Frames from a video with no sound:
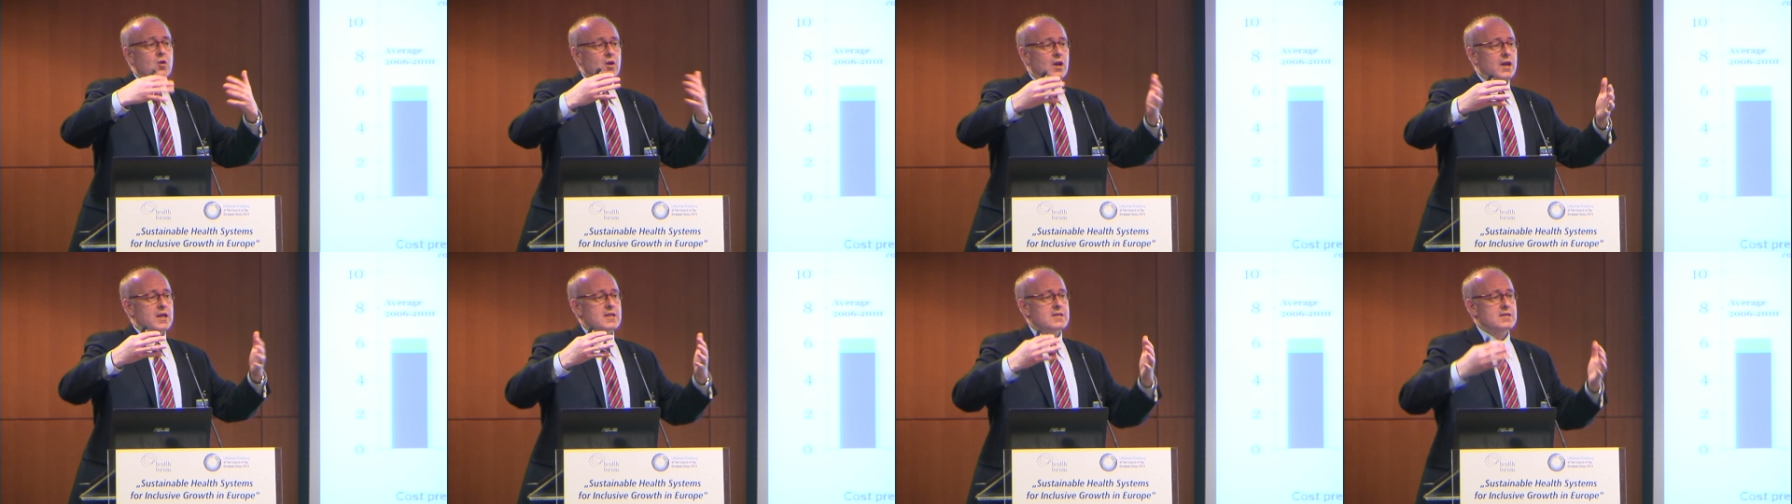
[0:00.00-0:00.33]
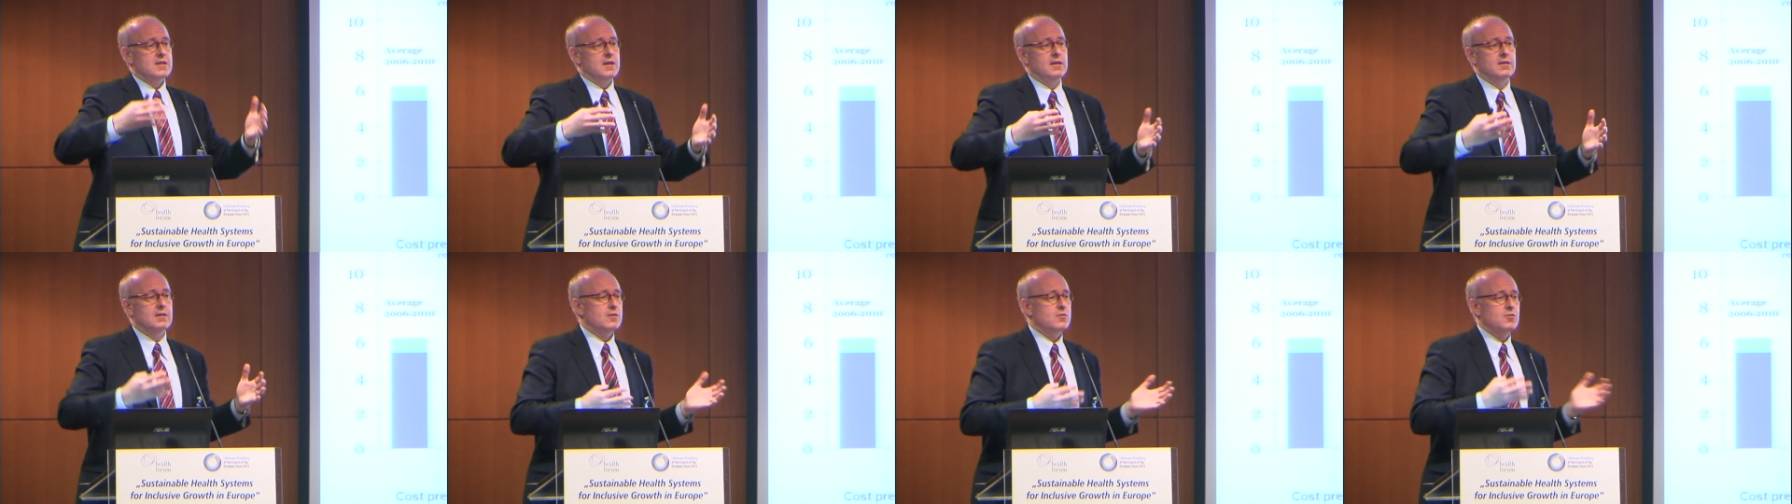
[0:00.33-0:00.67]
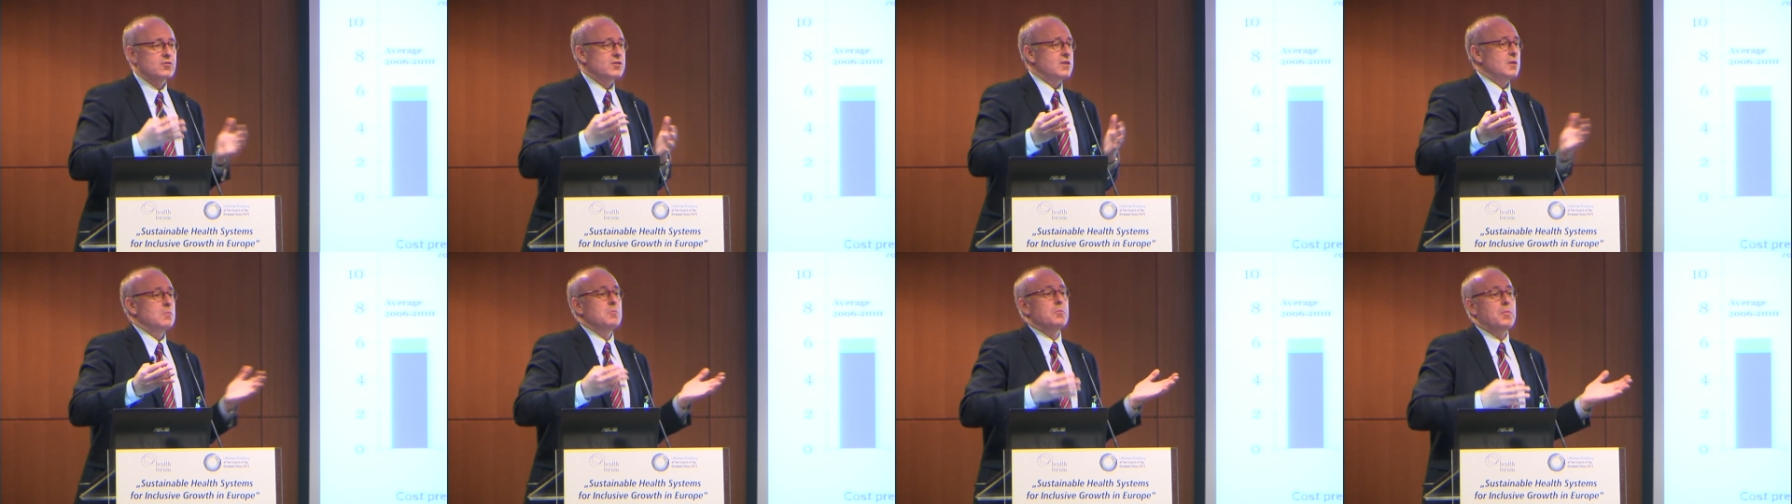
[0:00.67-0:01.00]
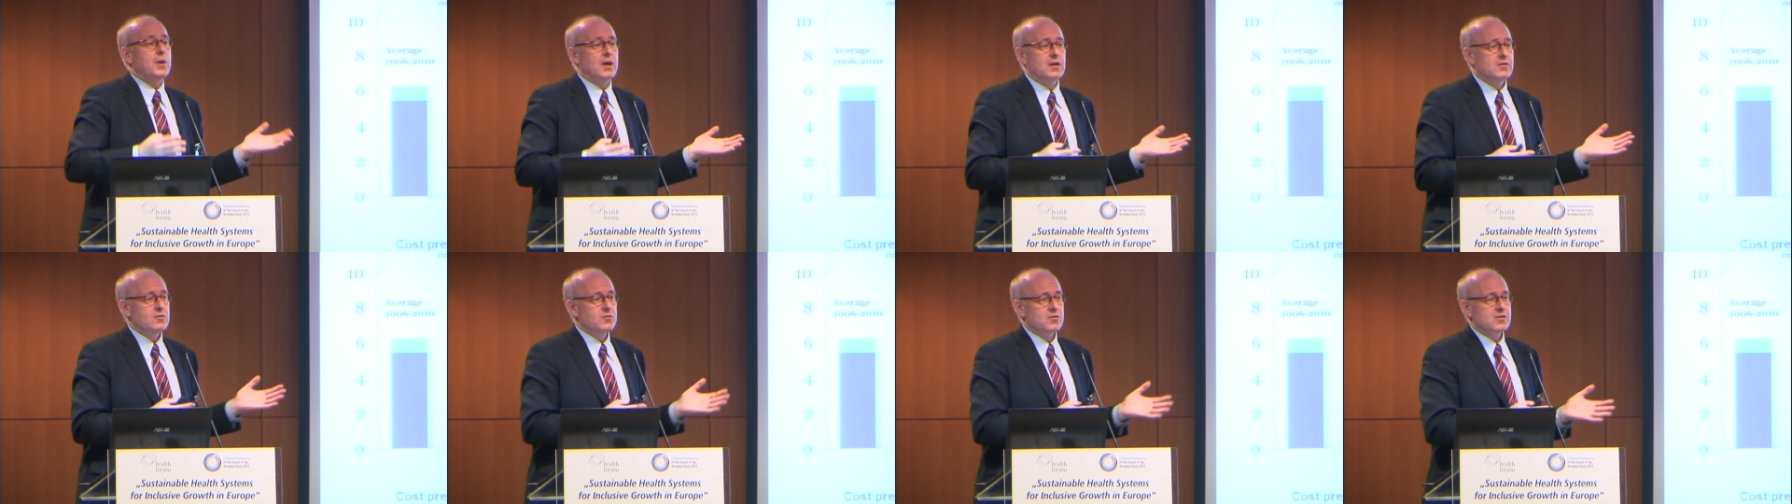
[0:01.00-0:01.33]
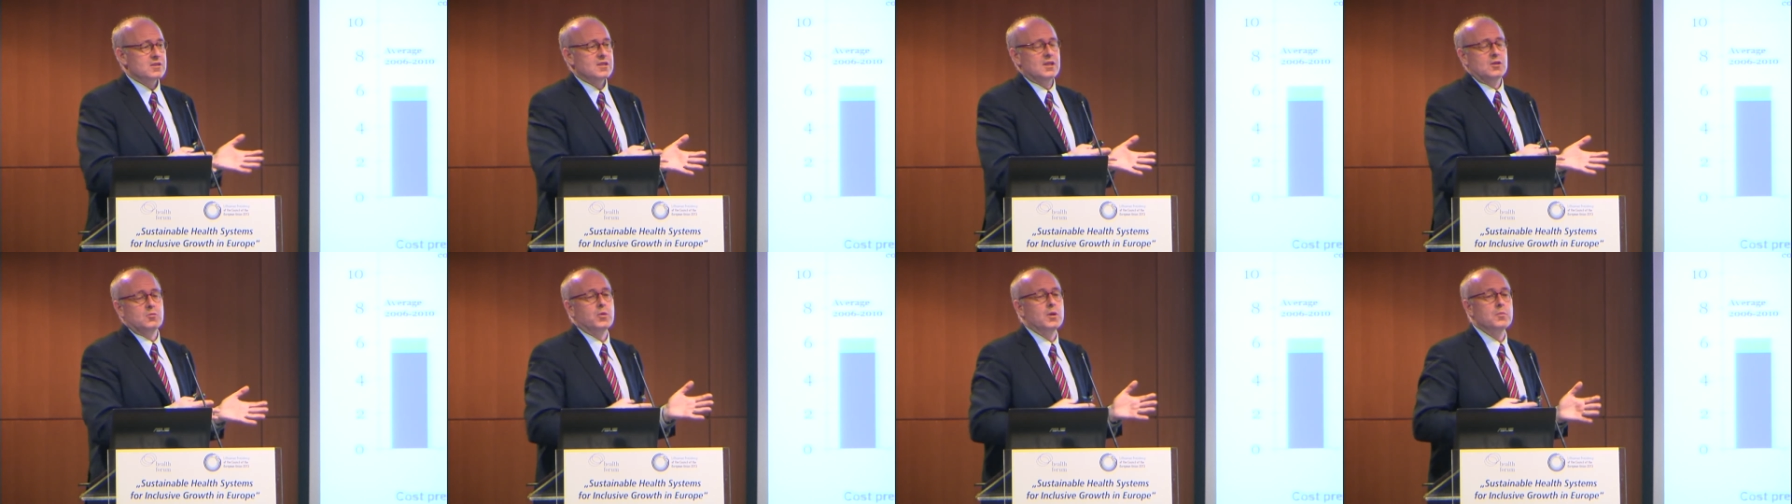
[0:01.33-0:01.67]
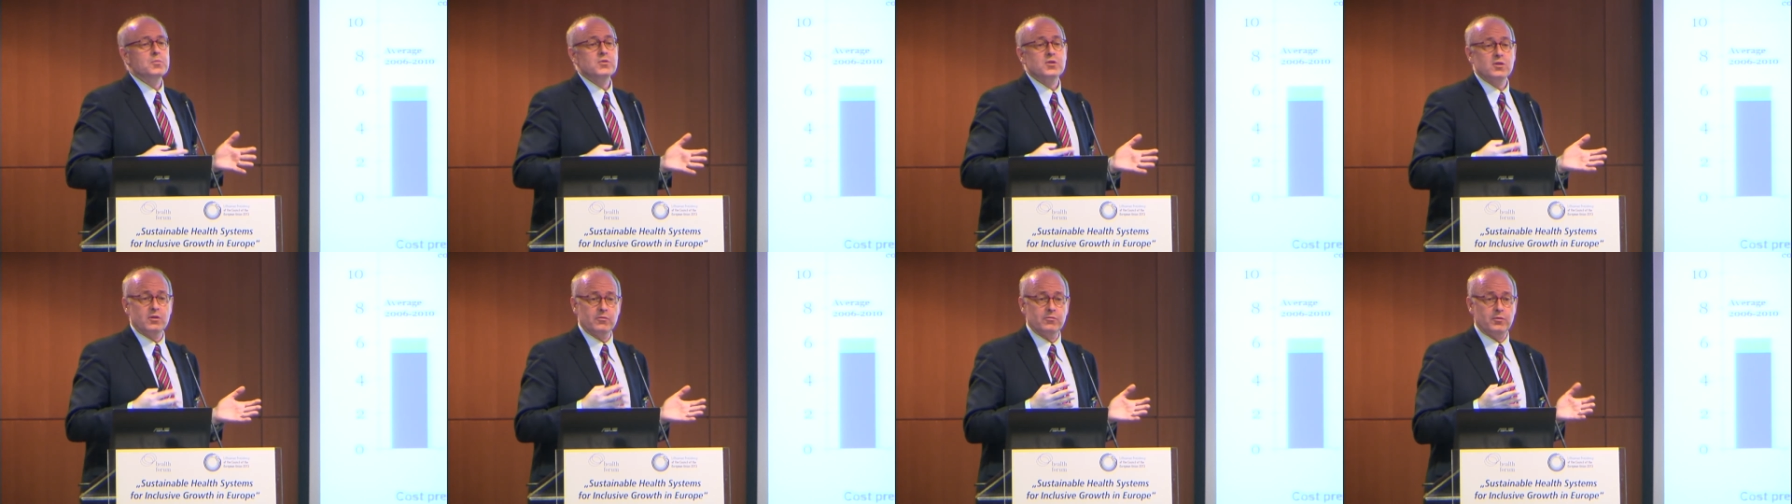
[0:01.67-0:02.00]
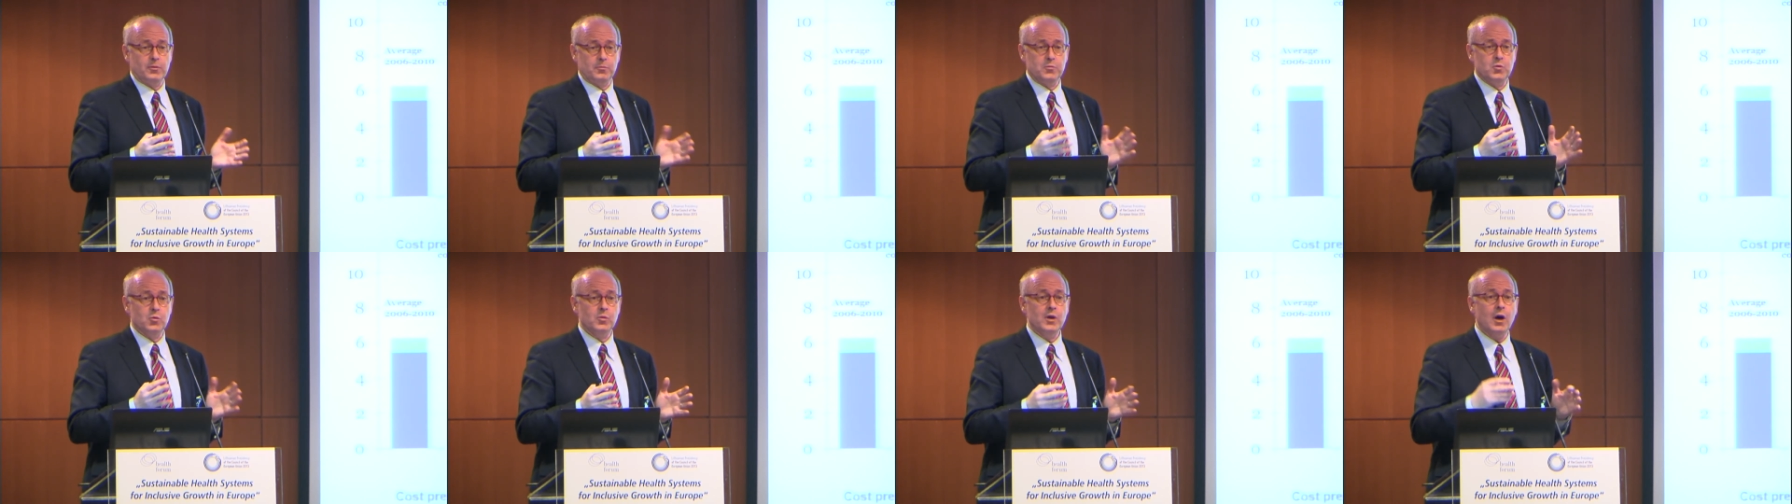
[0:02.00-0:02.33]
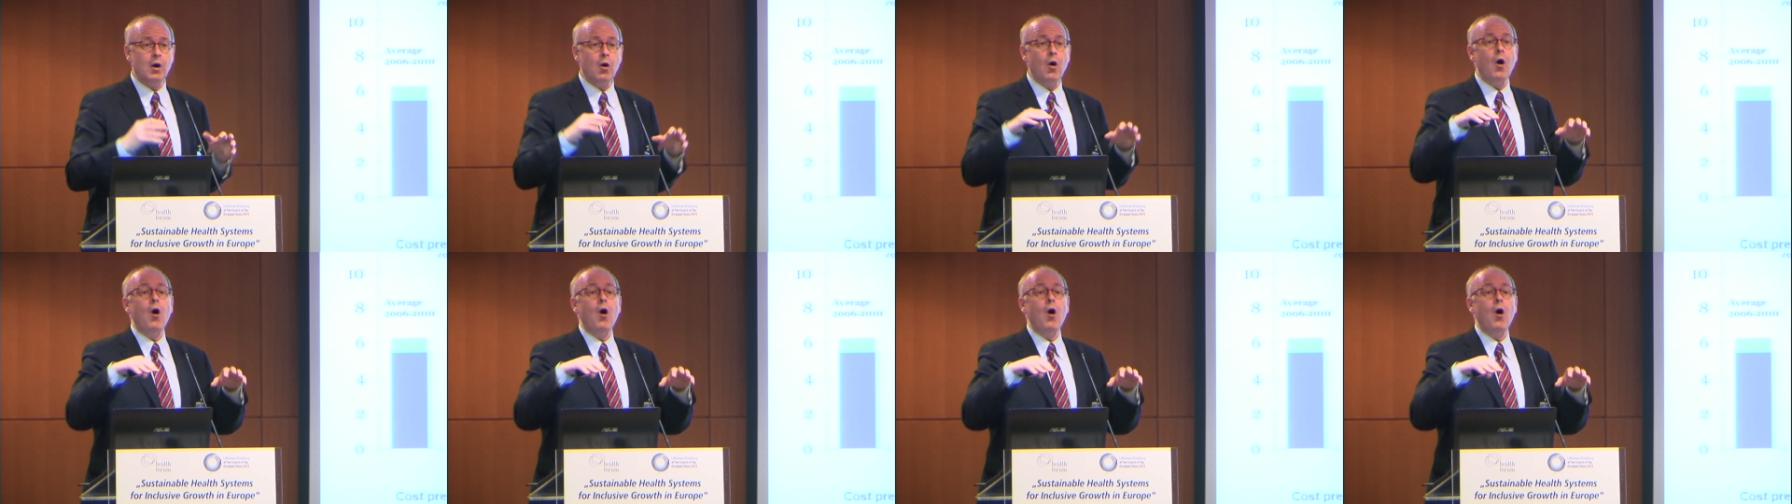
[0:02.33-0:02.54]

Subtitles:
or less under the same patterns that we observed up to now,